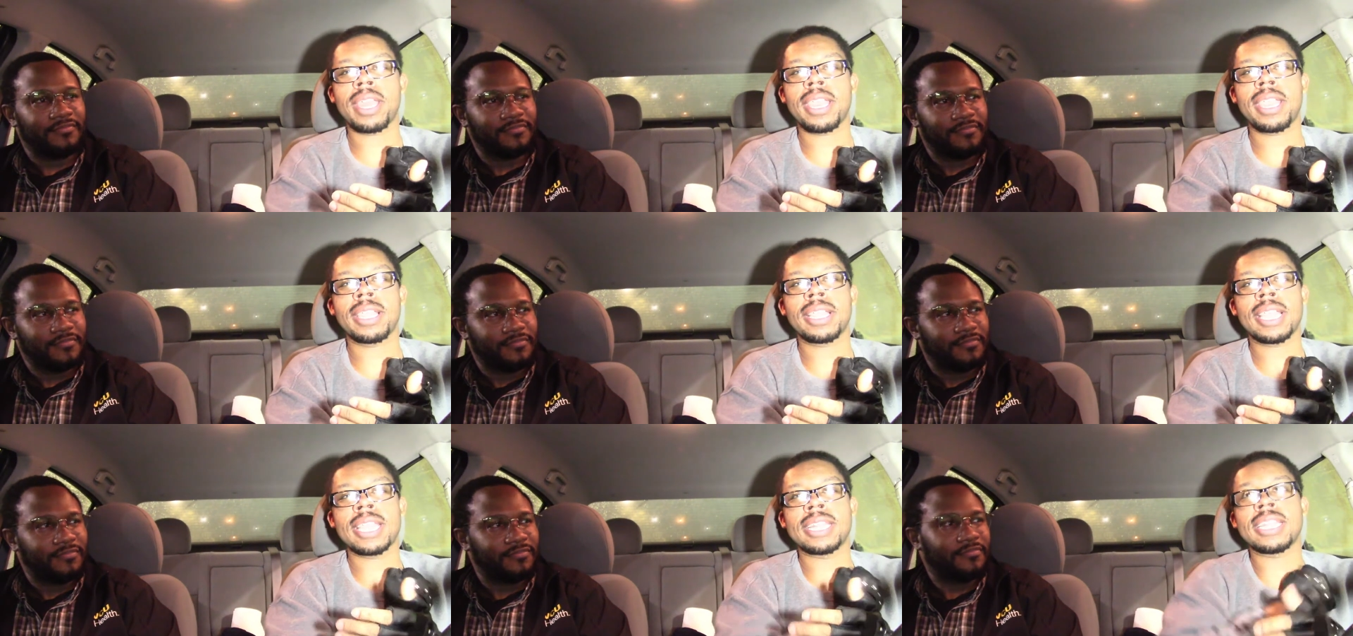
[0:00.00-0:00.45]

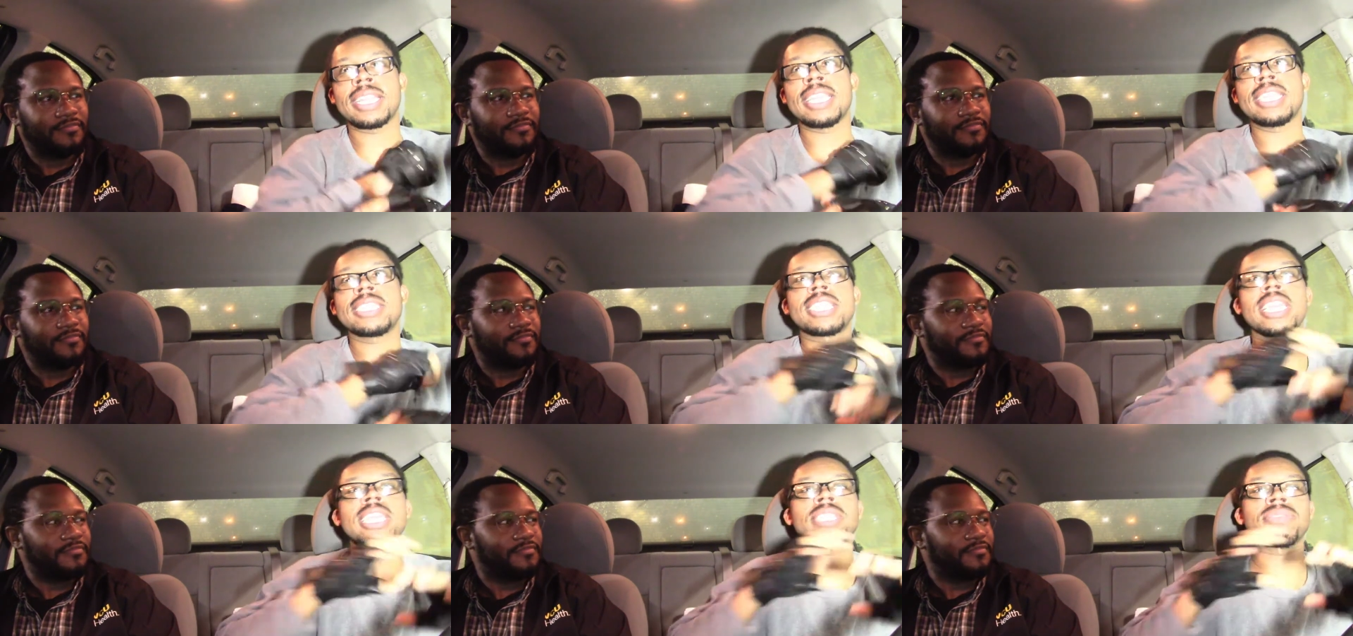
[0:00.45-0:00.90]
Speaker 1: and then he
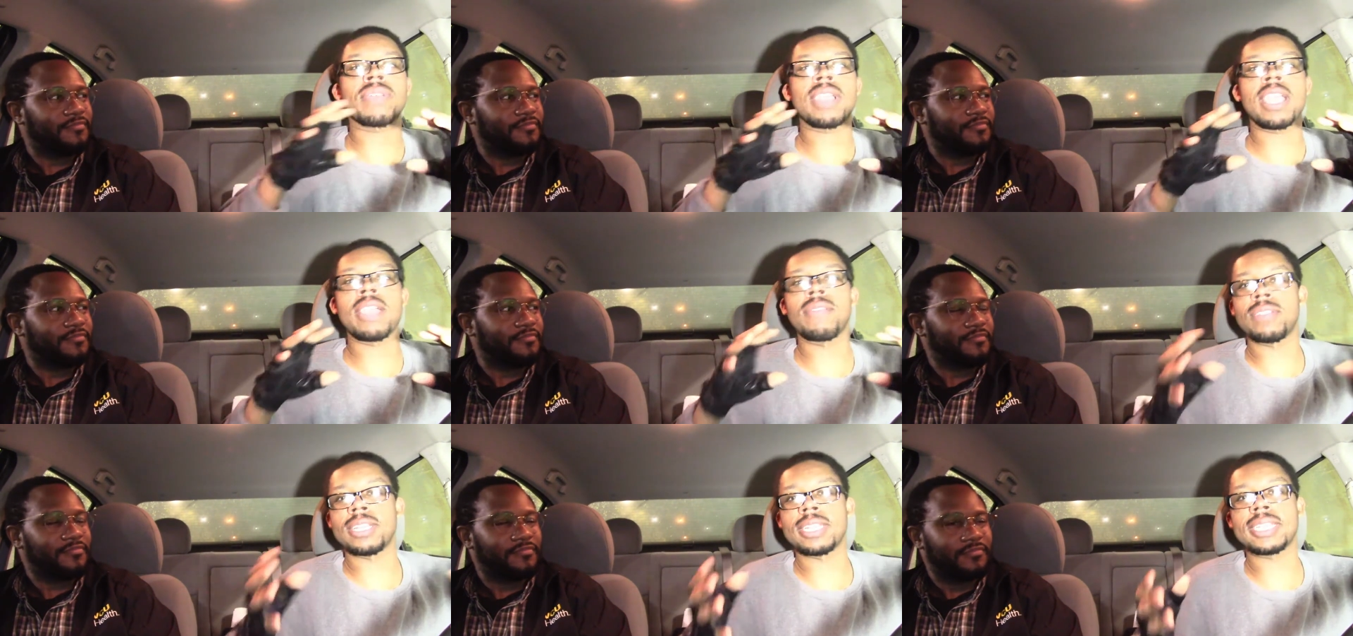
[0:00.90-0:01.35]
takes forever
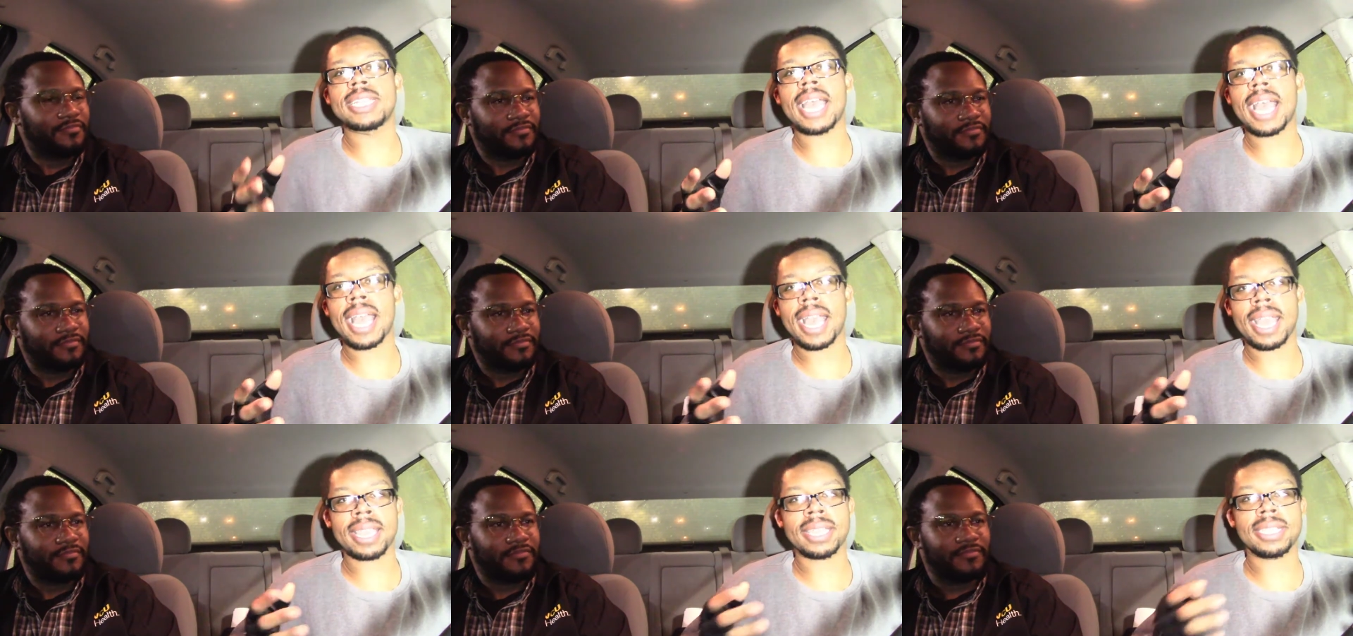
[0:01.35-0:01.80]
to die
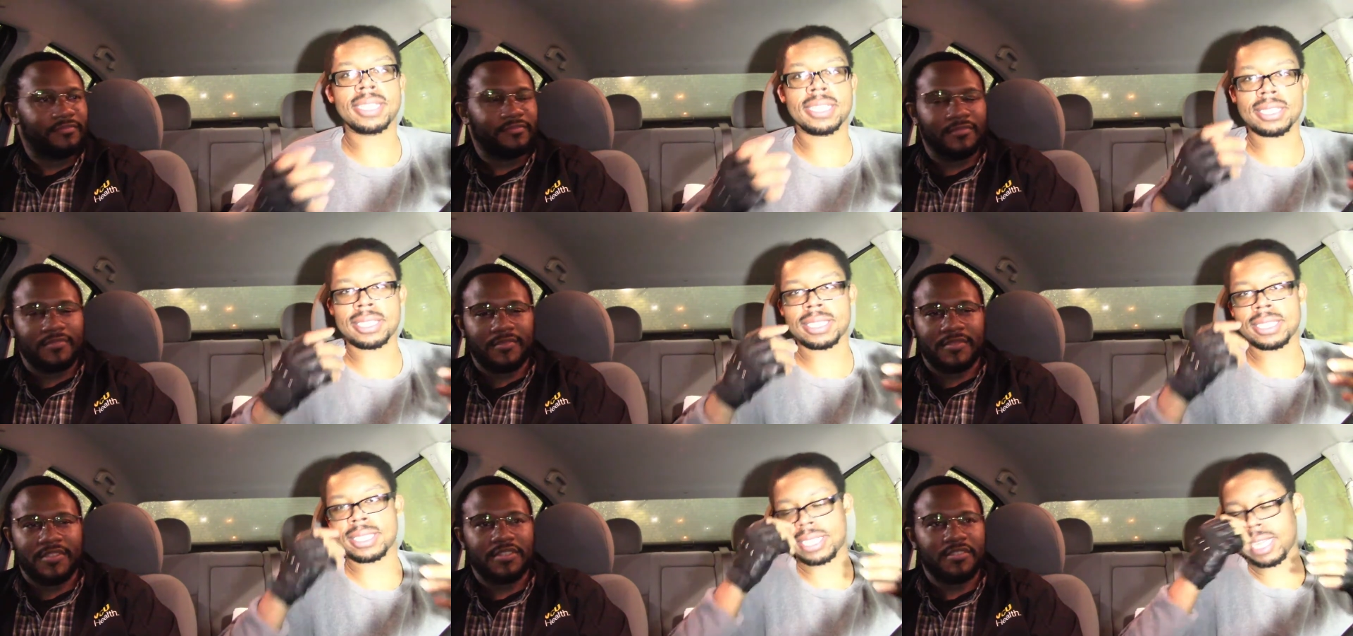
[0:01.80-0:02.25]
because it's
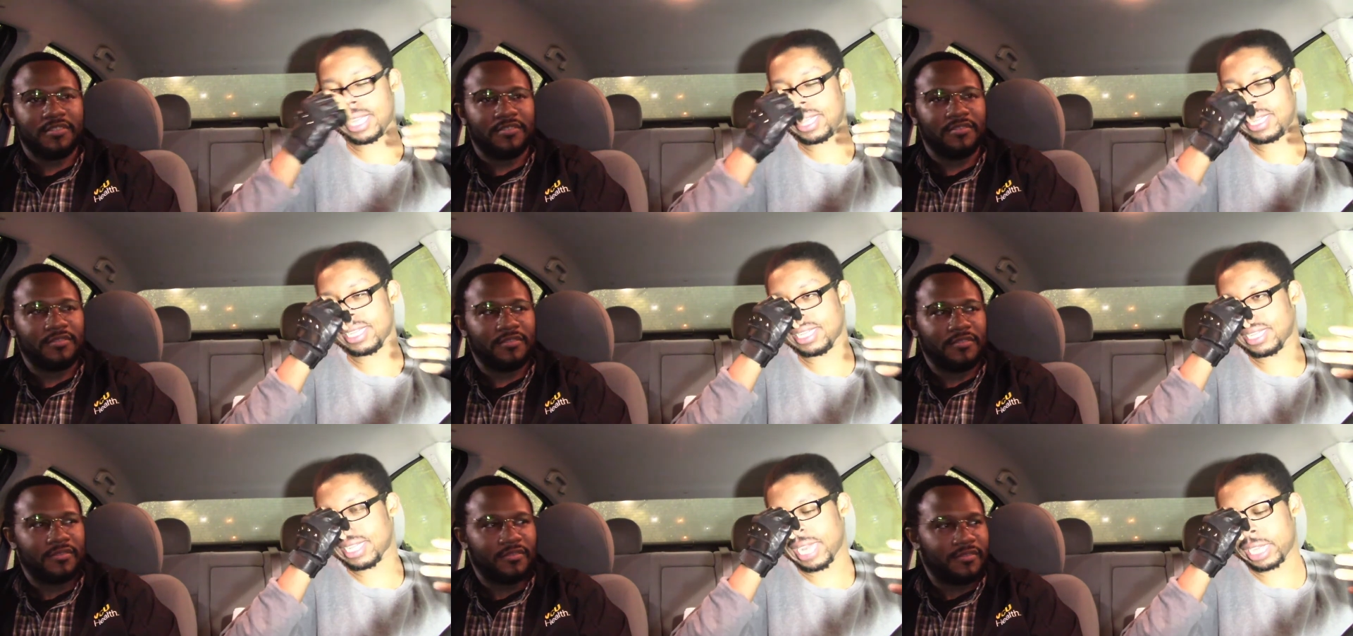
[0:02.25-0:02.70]
like
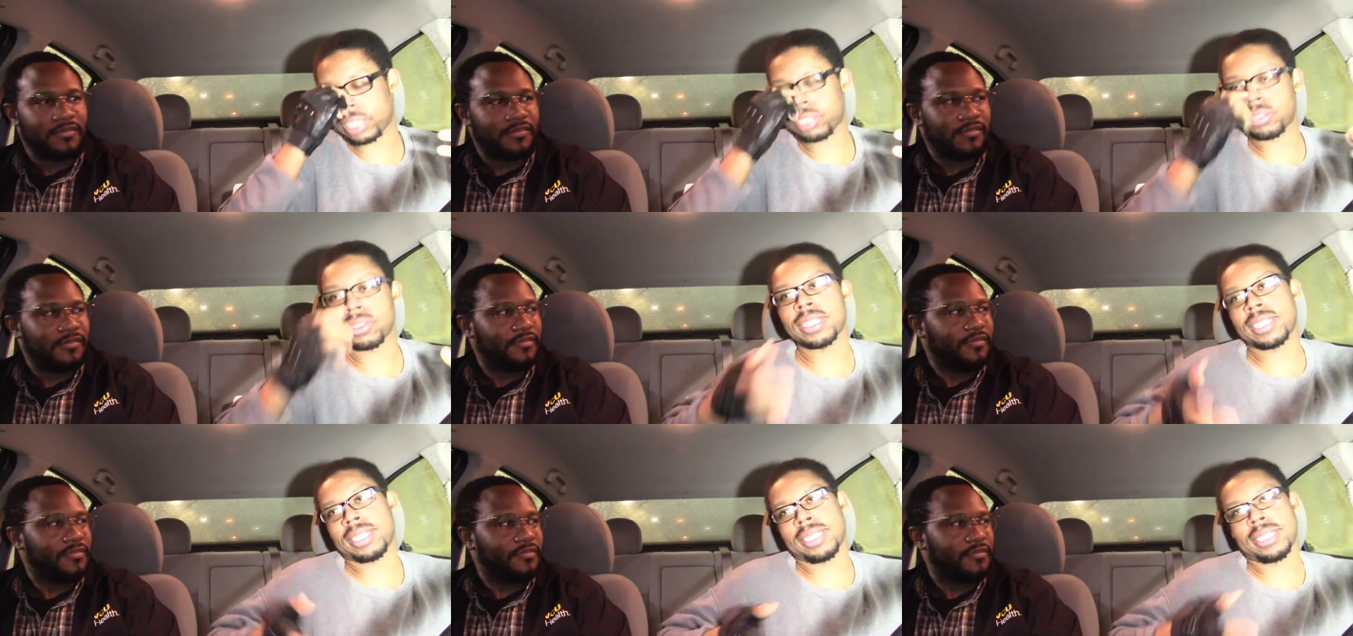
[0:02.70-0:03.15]
electric,
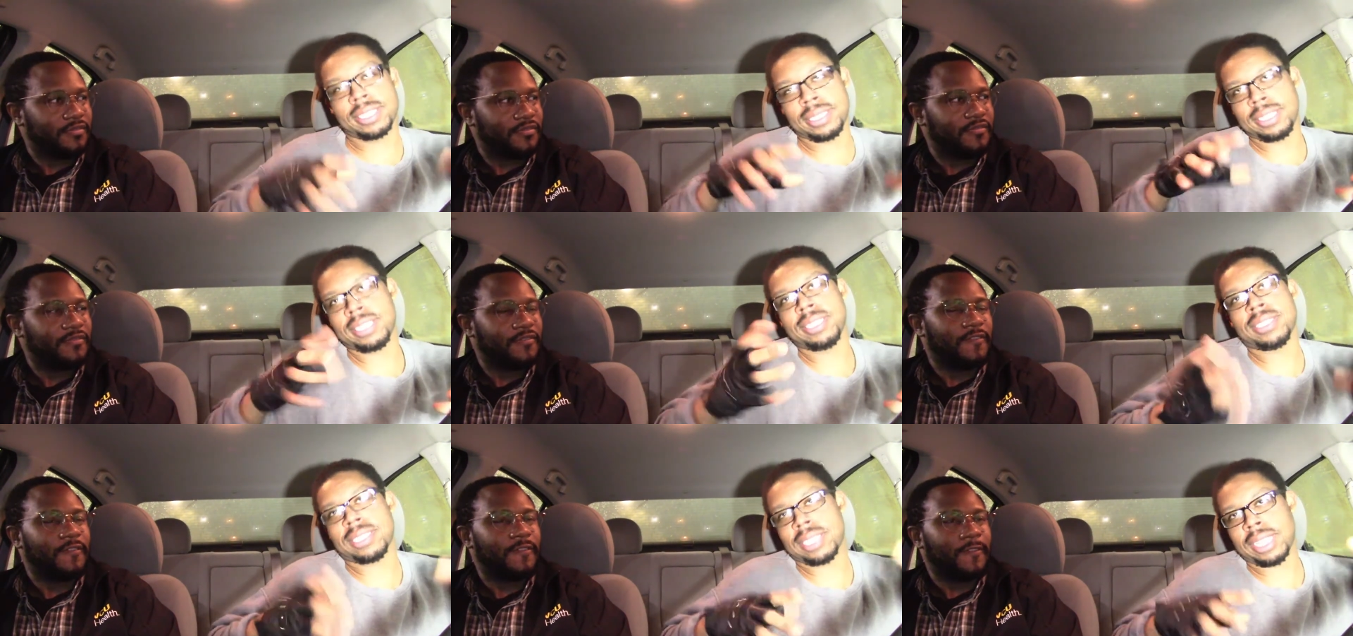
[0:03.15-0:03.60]
and he's
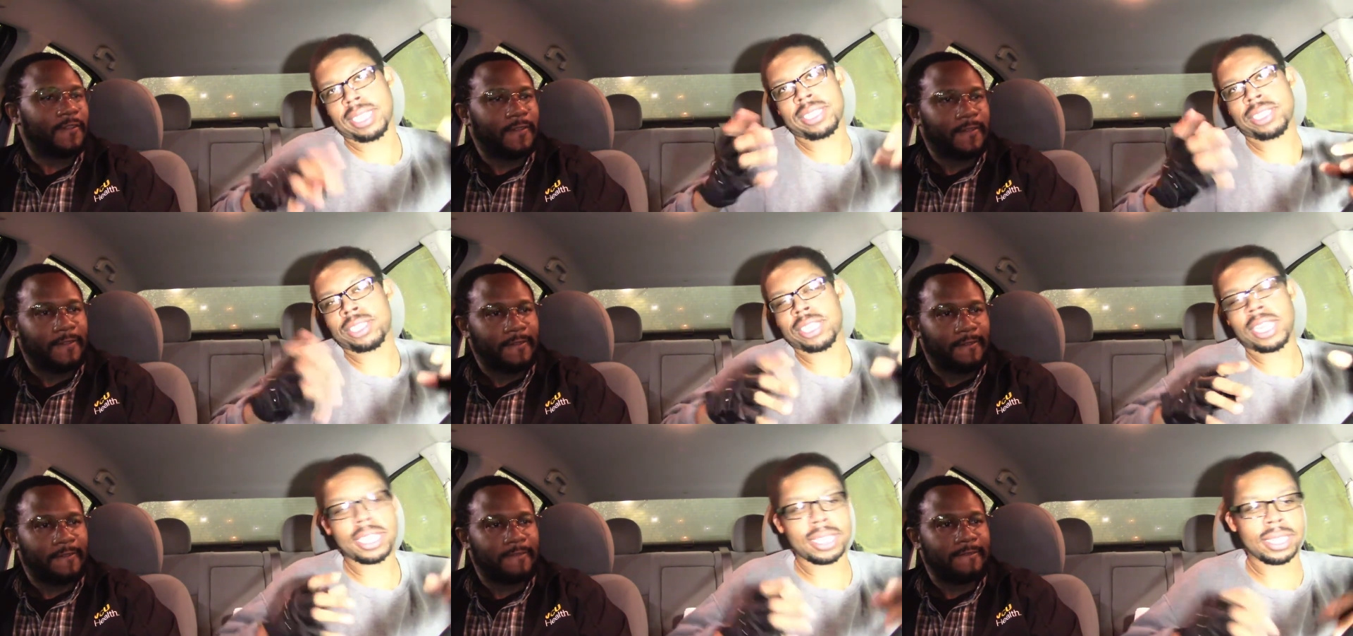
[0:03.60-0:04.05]
like
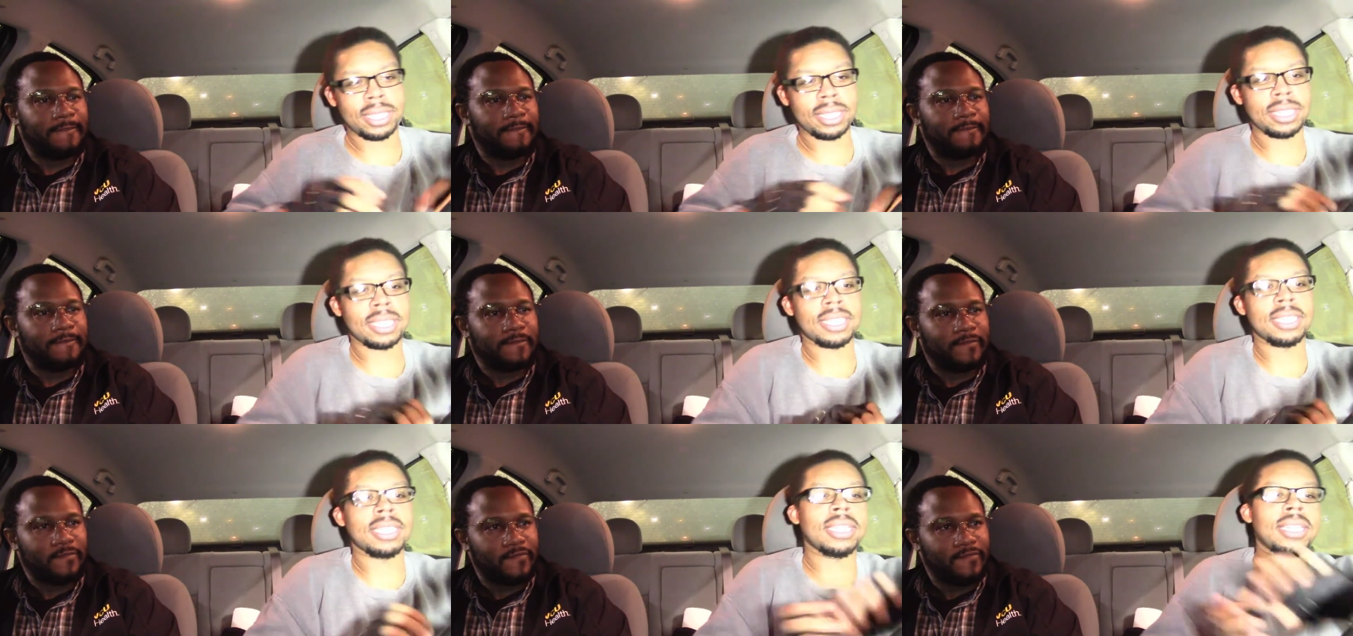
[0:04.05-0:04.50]
shaking, and
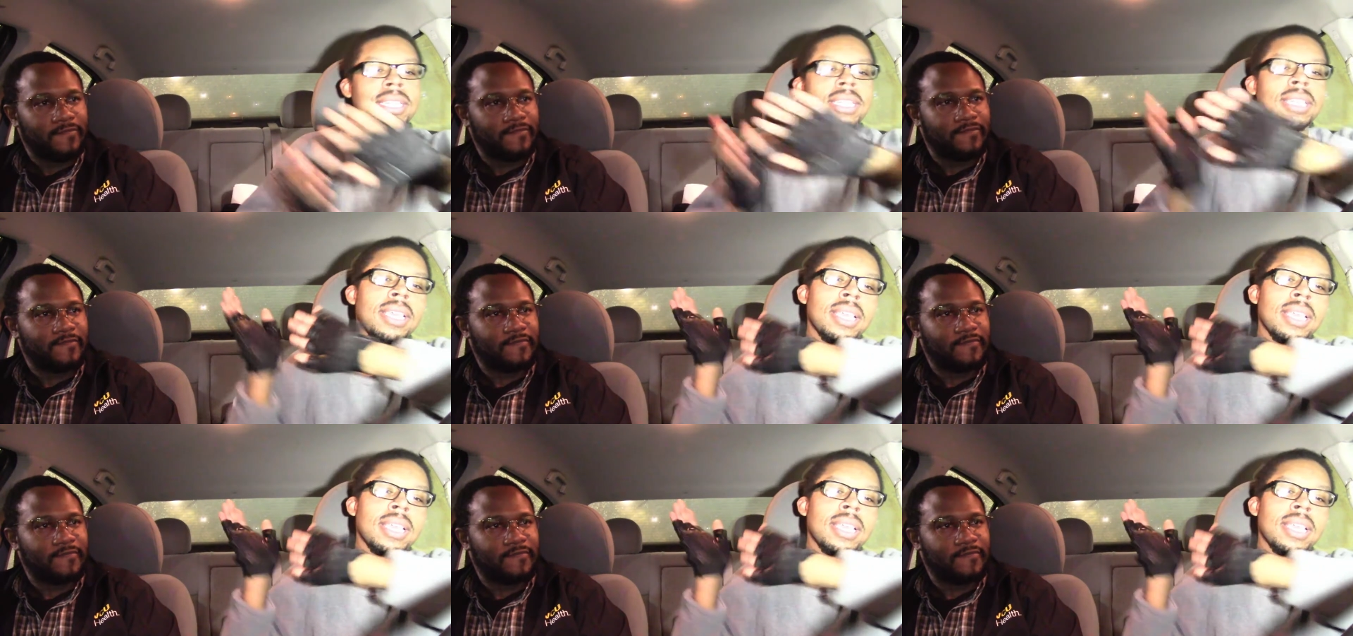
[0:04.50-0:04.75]
then